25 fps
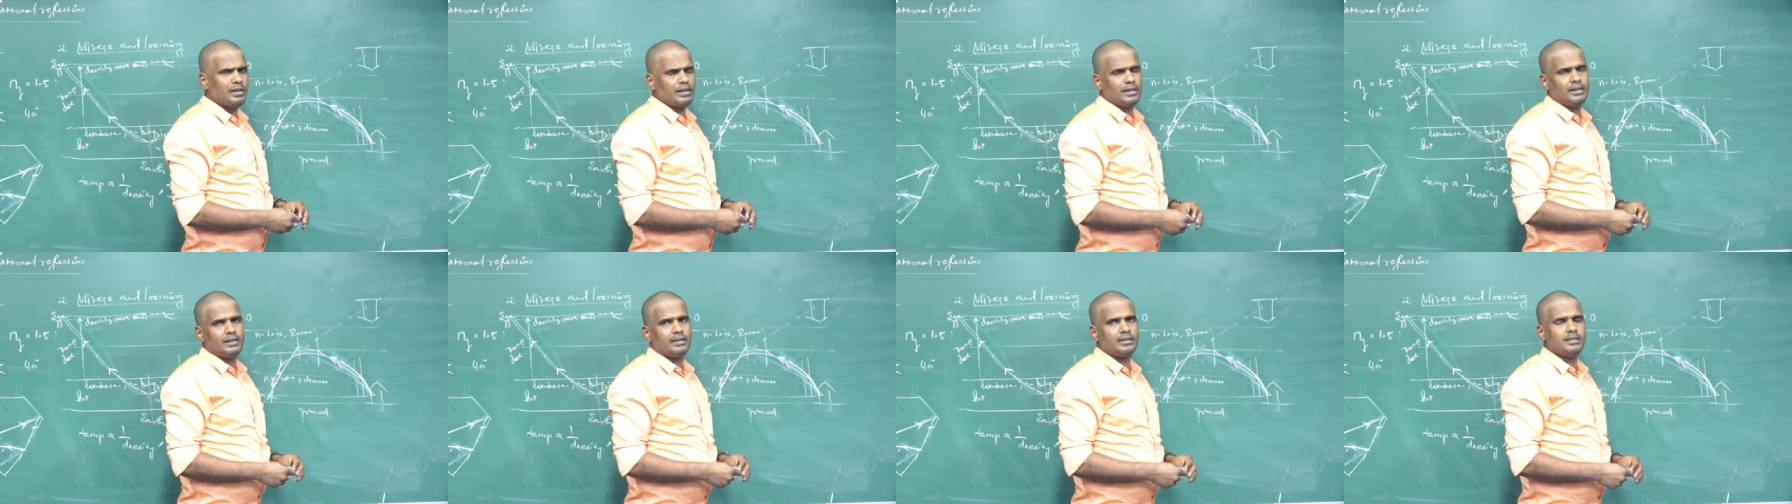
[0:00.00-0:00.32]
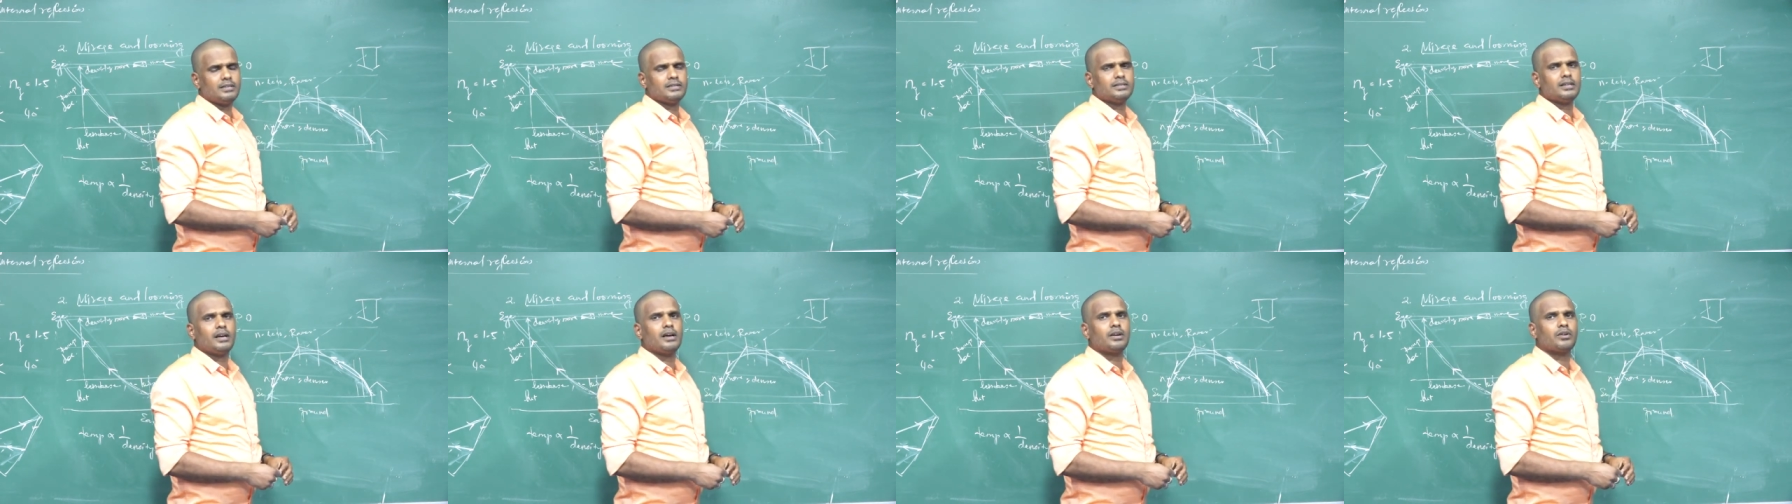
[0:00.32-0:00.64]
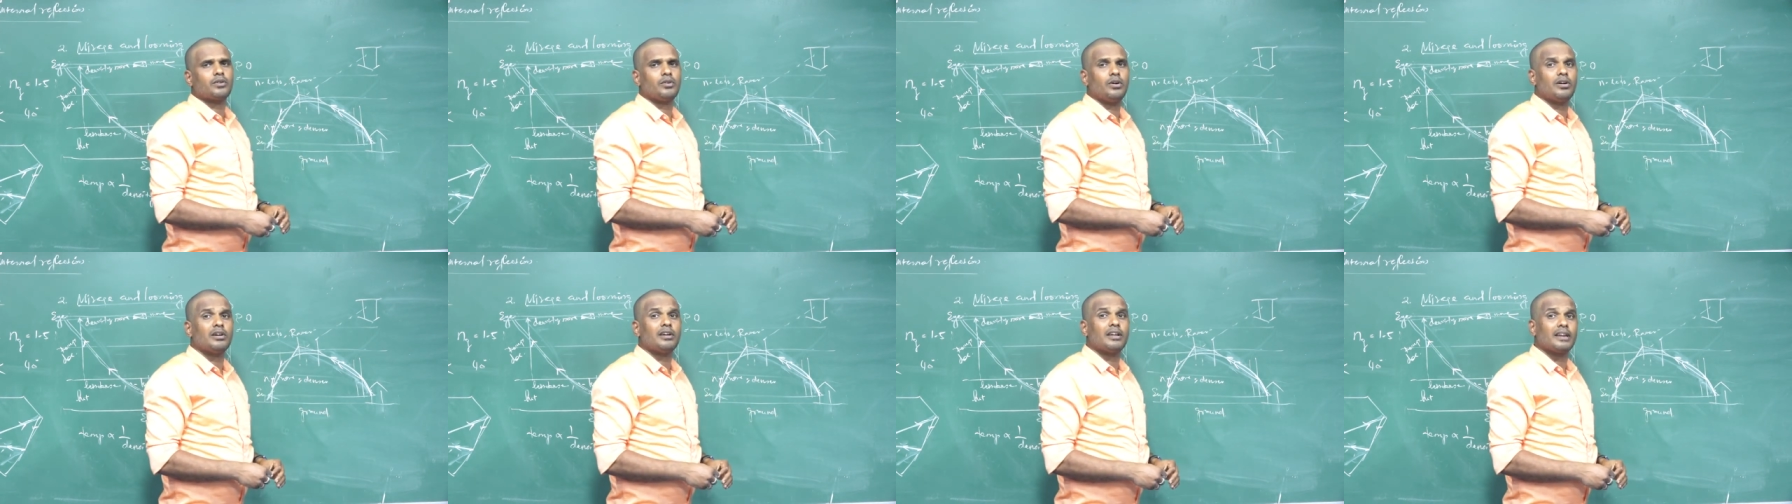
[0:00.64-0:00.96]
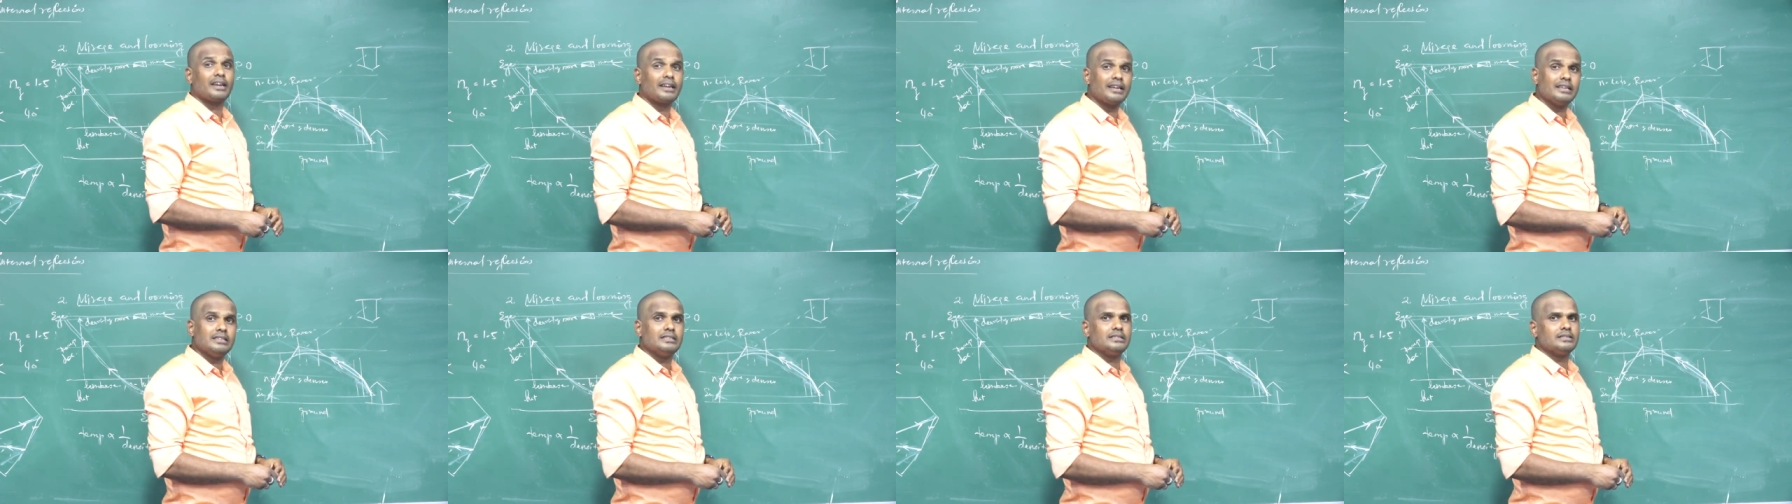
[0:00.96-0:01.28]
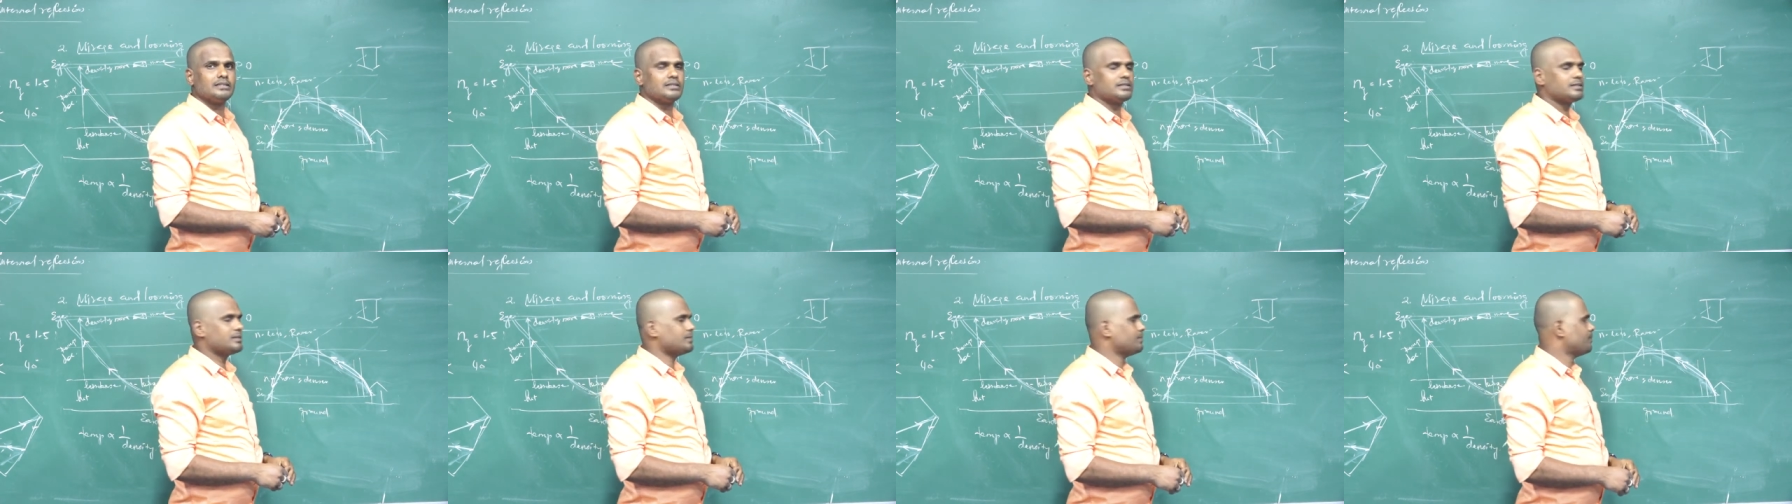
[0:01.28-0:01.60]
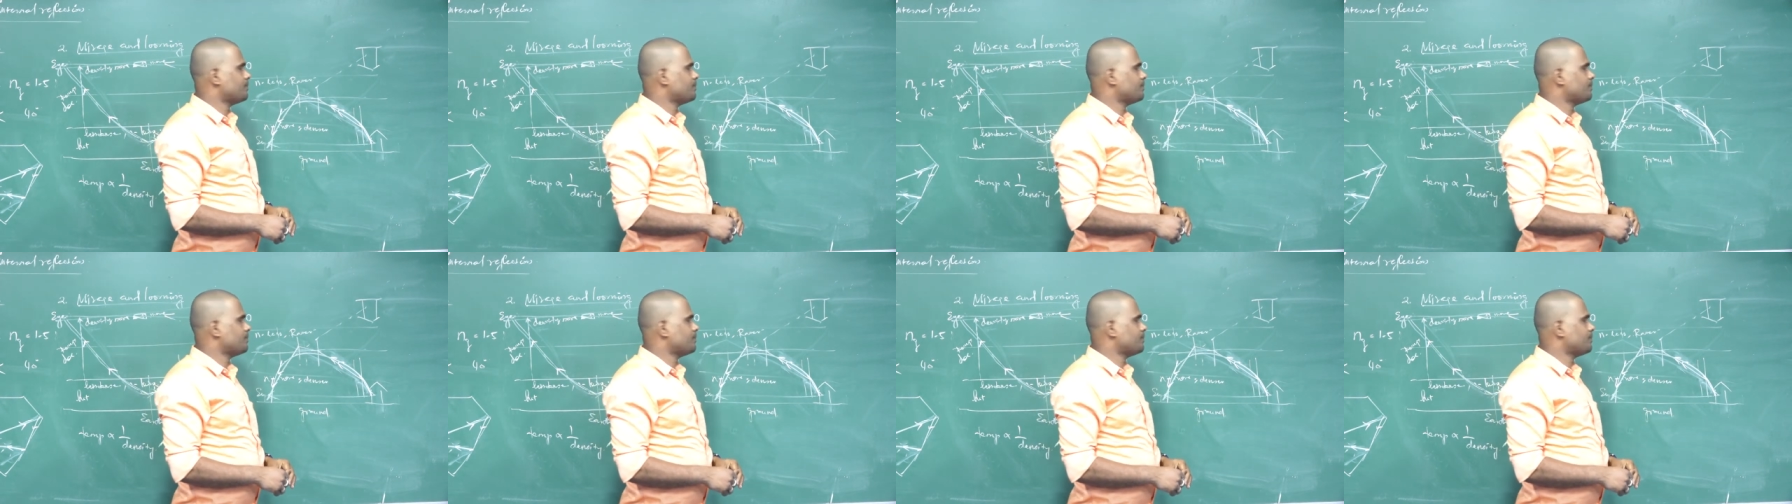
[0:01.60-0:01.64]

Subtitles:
countries or colder regions.